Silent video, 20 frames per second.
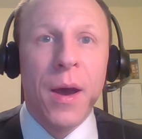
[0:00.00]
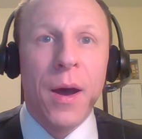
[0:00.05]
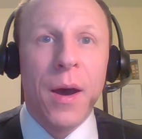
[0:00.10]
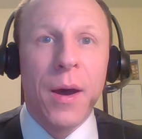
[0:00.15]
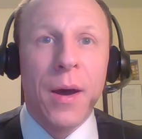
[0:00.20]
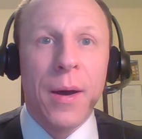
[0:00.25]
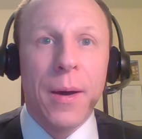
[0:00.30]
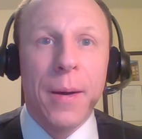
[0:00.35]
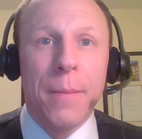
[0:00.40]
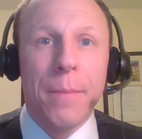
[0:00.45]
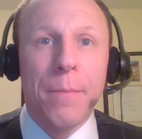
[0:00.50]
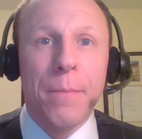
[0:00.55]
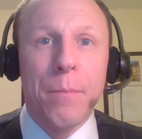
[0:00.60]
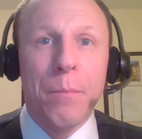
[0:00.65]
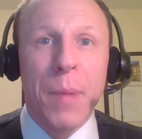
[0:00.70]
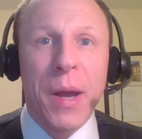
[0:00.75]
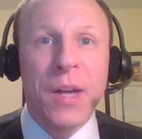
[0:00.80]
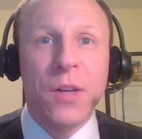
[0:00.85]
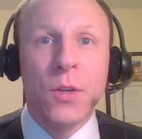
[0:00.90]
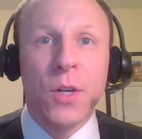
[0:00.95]

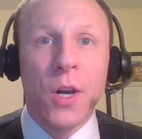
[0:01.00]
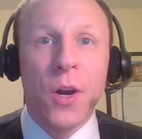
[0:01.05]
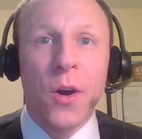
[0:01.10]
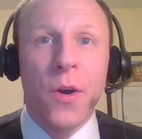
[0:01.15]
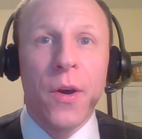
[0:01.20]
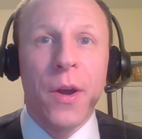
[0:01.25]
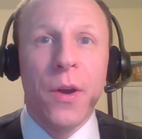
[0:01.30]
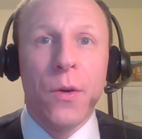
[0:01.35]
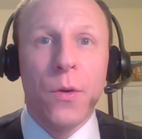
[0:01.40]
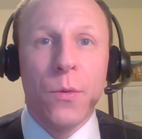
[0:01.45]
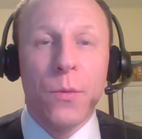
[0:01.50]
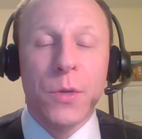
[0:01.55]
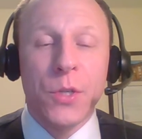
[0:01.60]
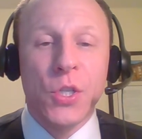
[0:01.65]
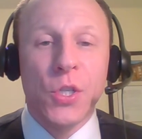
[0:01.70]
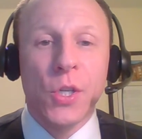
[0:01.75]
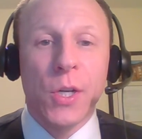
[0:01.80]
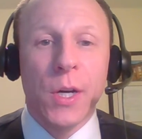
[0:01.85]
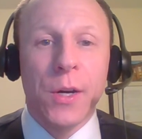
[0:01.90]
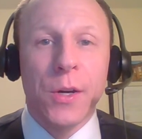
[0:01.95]
Michael Currier was
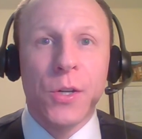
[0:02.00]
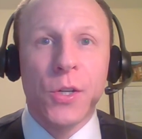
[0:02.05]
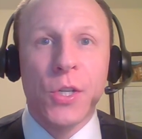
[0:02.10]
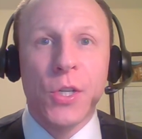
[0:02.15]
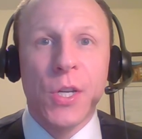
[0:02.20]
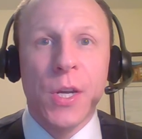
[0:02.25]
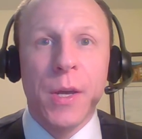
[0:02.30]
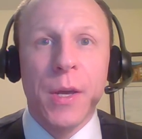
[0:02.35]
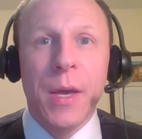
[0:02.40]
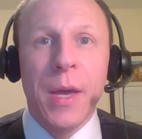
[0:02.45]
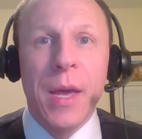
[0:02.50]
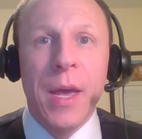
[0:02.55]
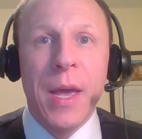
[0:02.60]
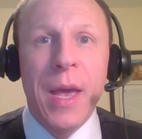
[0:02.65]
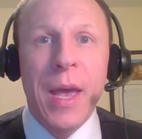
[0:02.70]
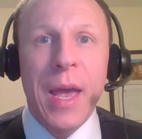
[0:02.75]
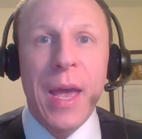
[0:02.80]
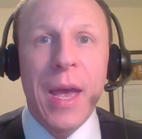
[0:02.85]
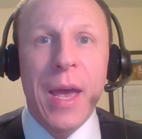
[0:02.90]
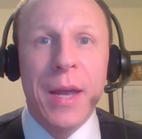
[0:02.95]
charged,
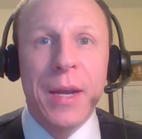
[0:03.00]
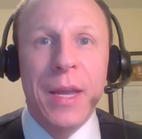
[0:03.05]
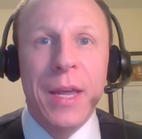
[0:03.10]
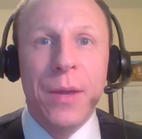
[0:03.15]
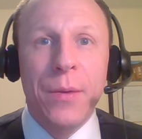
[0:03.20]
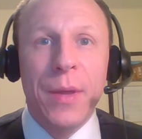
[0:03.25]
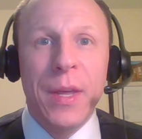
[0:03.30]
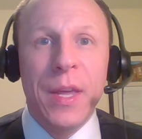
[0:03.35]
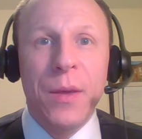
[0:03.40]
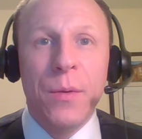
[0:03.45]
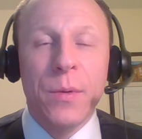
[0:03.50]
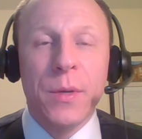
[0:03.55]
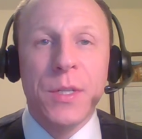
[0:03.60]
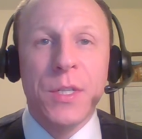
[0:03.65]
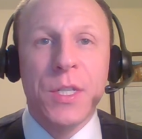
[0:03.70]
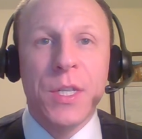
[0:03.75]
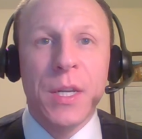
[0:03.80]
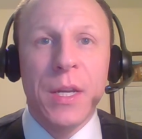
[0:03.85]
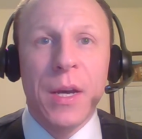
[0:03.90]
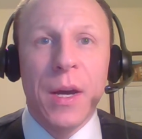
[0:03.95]
and he
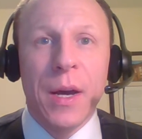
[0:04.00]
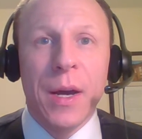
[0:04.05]
was